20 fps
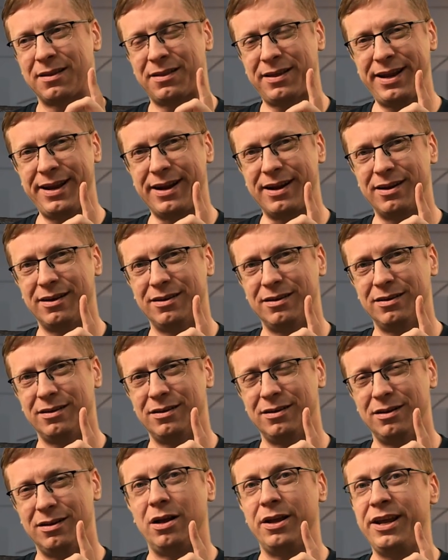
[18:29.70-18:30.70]
thing.
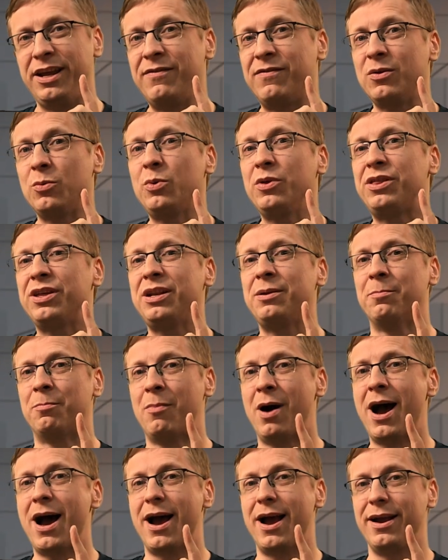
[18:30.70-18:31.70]
Even
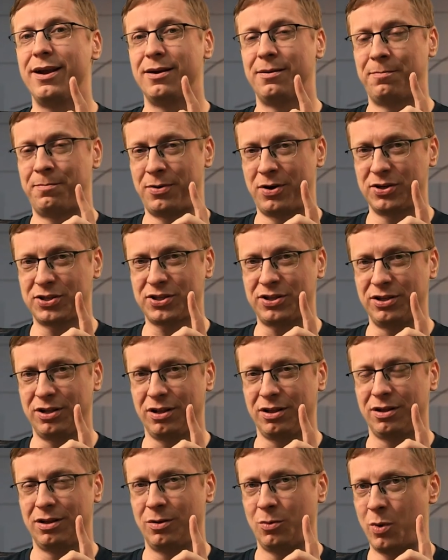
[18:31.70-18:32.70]
within my
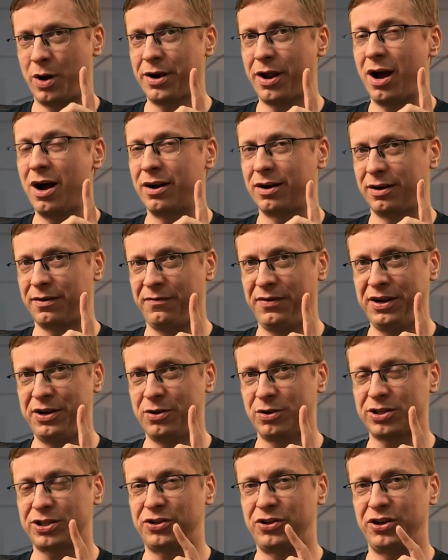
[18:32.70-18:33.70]
personal 100
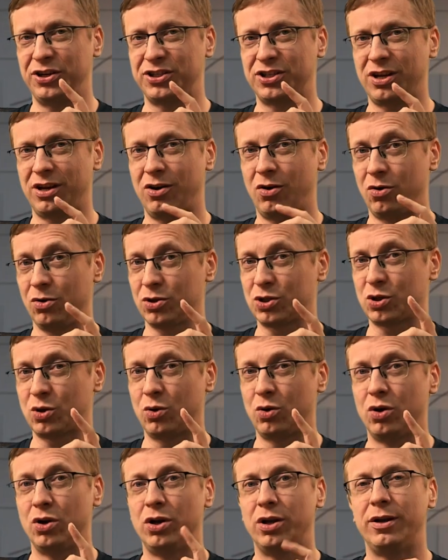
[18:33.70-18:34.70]
videos, there is
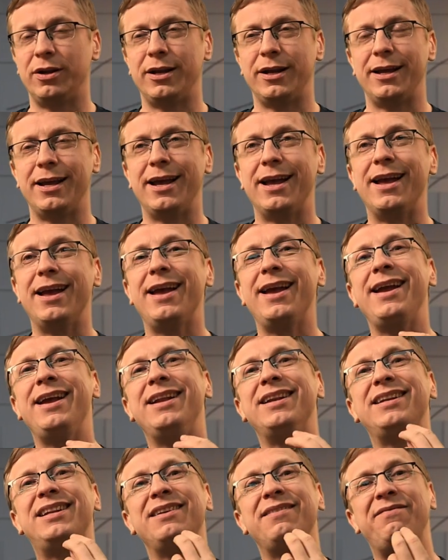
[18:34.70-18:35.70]
also
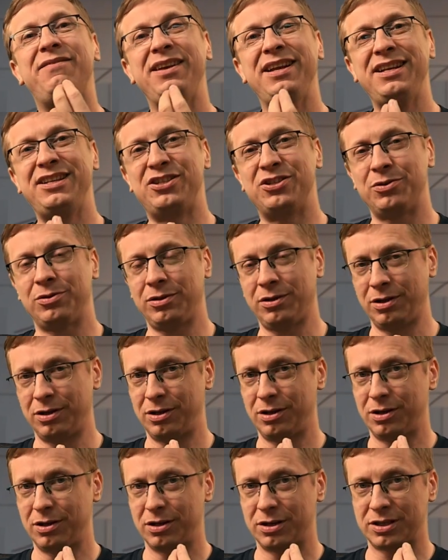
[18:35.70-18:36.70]
individual
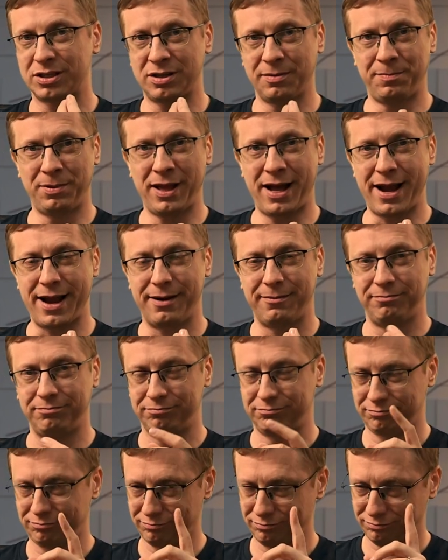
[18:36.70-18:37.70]
supply.
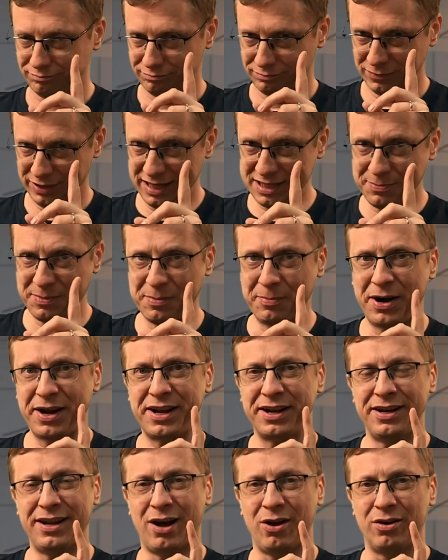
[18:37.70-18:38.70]
Let me
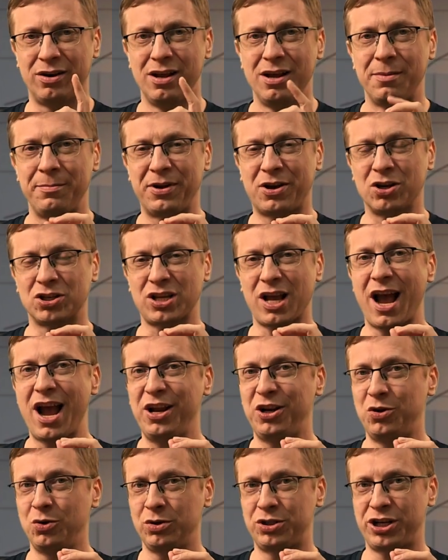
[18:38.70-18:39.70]
break it down, because
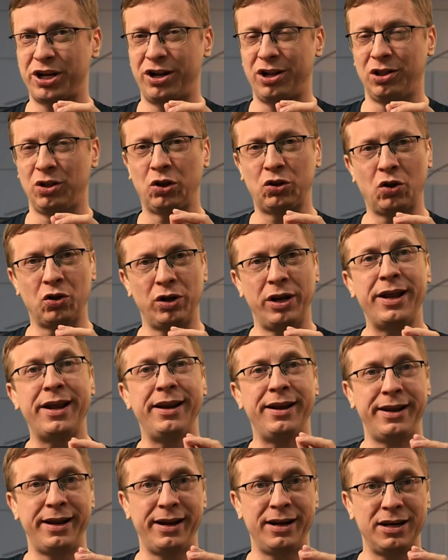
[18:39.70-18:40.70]
I do channel not only
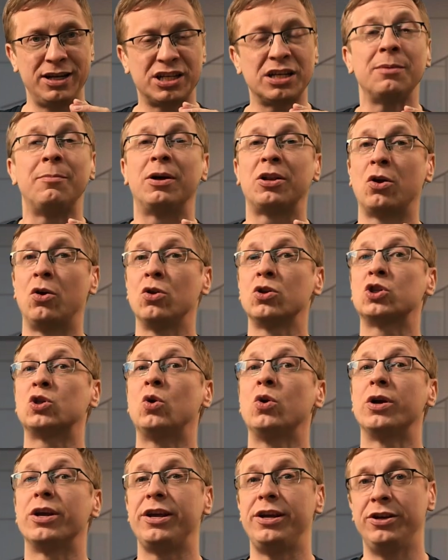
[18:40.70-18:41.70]
in English, but
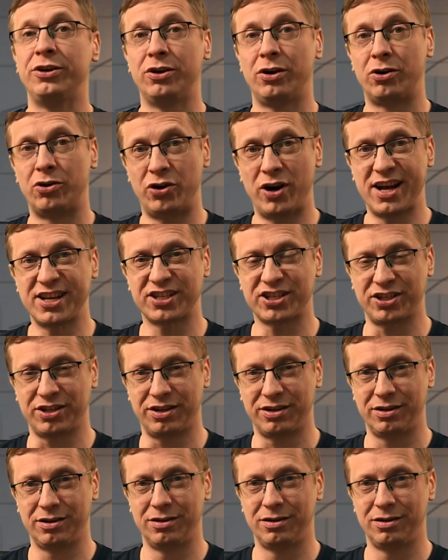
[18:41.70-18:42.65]
also in Russian.